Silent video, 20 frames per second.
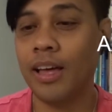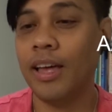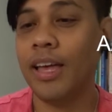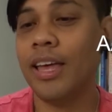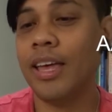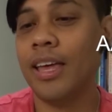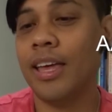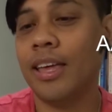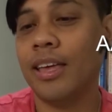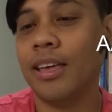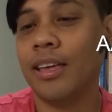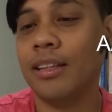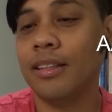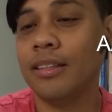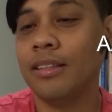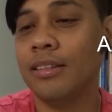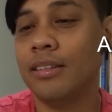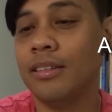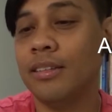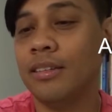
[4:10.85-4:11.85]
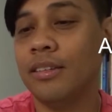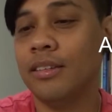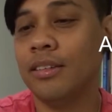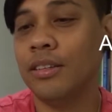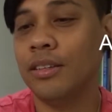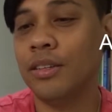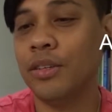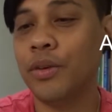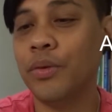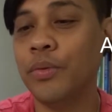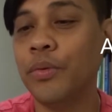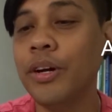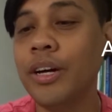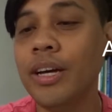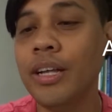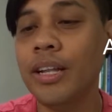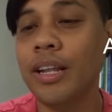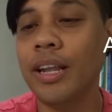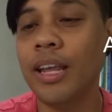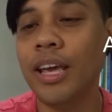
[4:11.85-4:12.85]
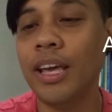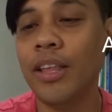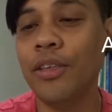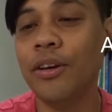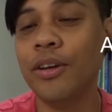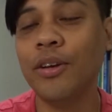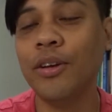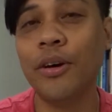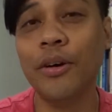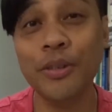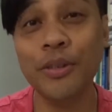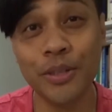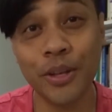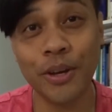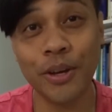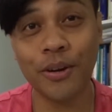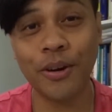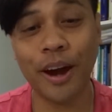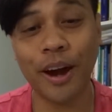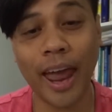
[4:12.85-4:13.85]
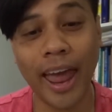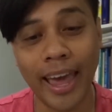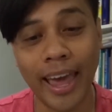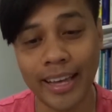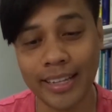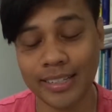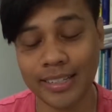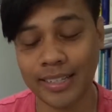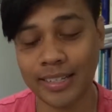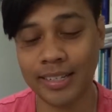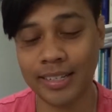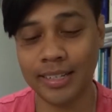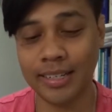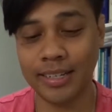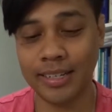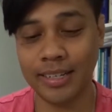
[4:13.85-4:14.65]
And you want. And you can also create